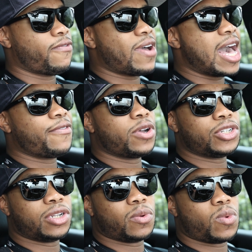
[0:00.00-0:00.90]

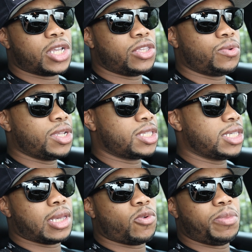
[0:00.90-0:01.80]
501
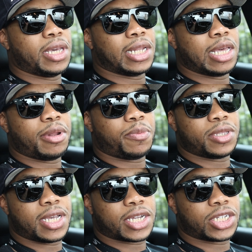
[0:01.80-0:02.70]
units. It will be a limited
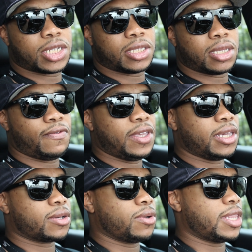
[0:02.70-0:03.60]
production
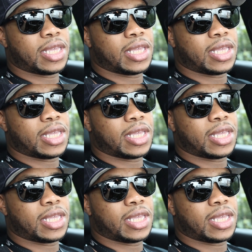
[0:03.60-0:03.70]
vehicle